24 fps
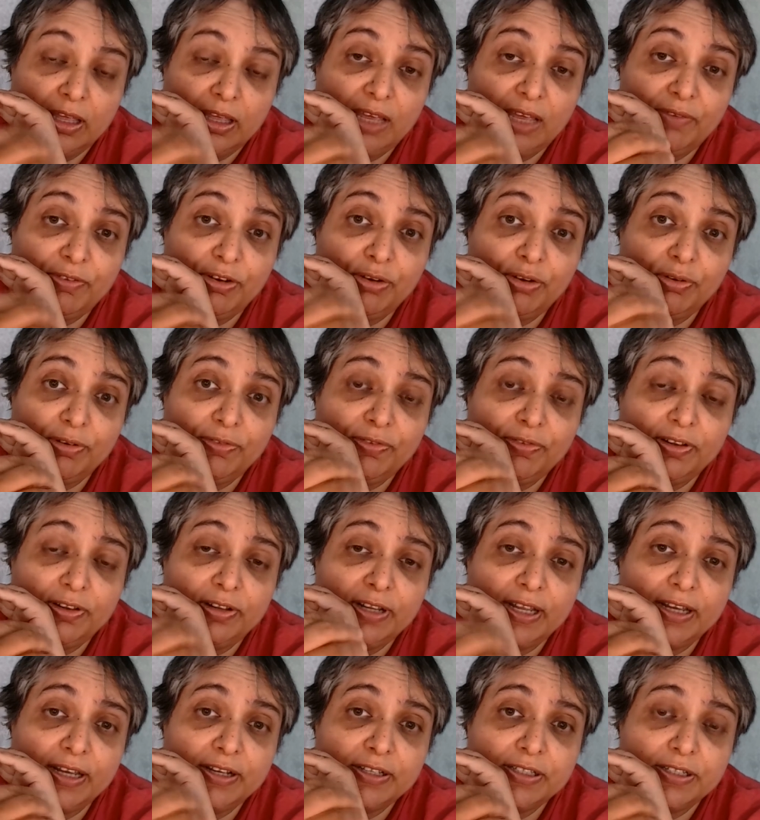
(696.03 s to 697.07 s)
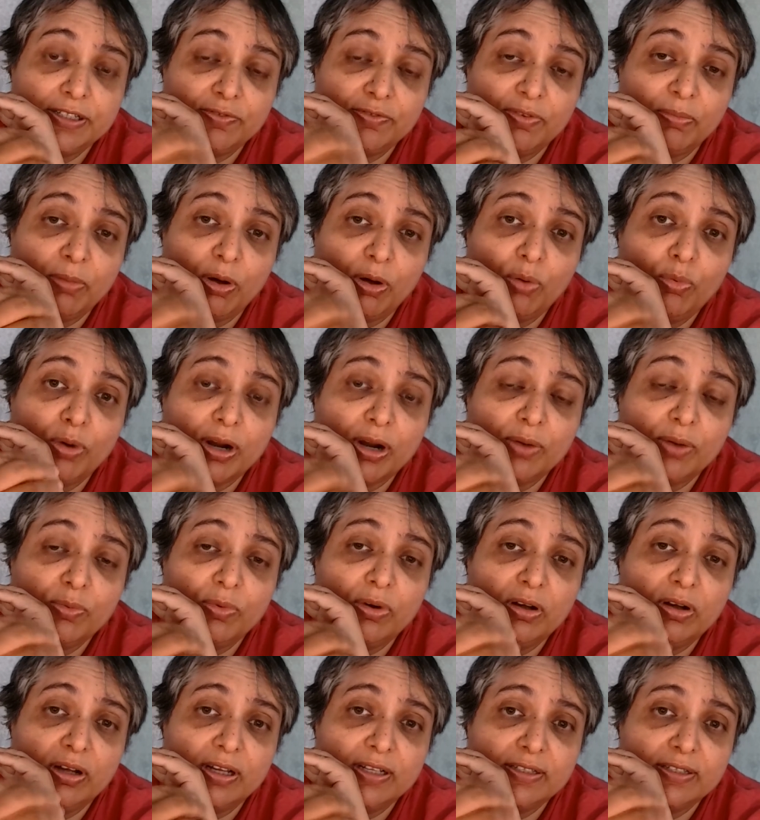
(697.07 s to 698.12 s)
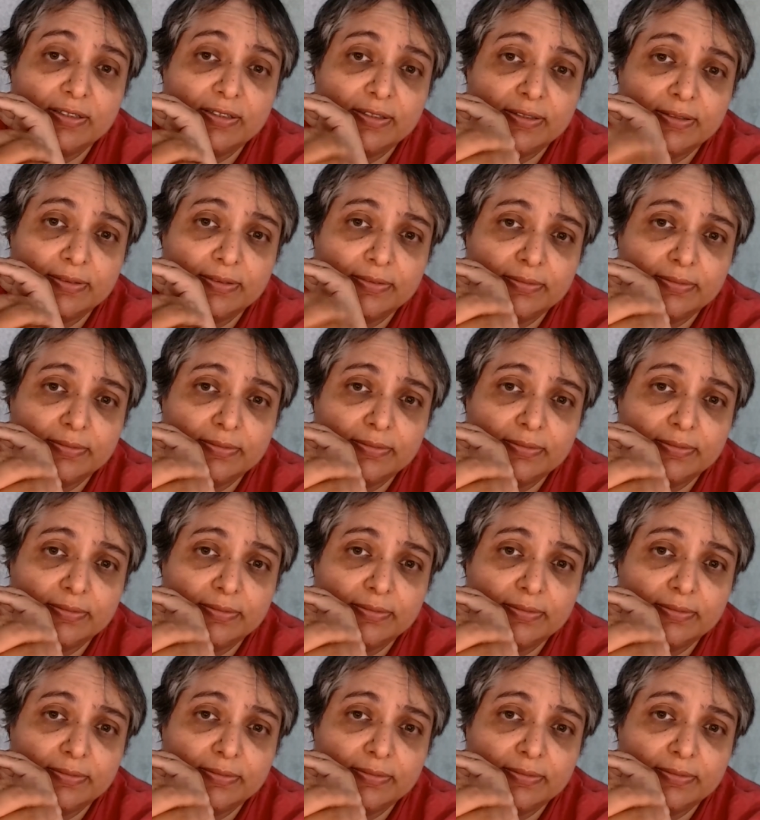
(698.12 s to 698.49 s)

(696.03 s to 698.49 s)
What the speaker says: Even though I feel negative about what I want,